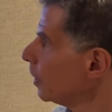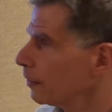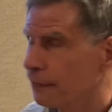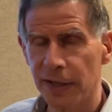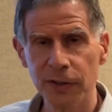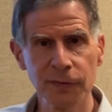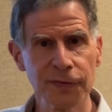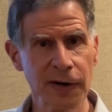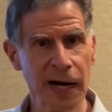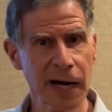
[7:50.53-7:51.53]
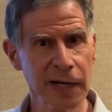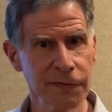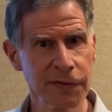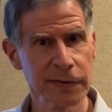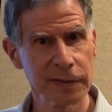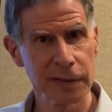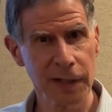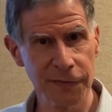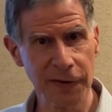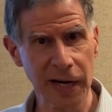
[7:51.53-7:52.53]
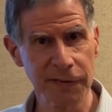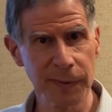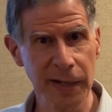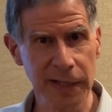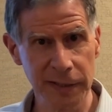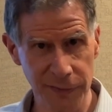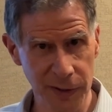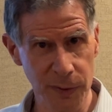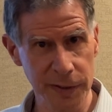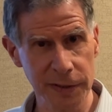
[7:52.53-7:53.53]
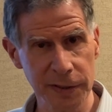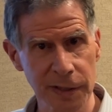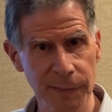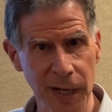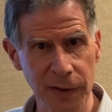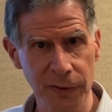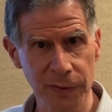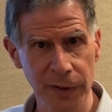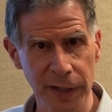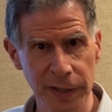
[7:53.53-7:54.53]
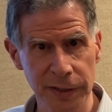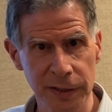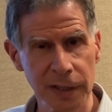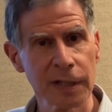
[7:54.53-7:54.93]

If I do a 5 MET activity, which is in the moderate range,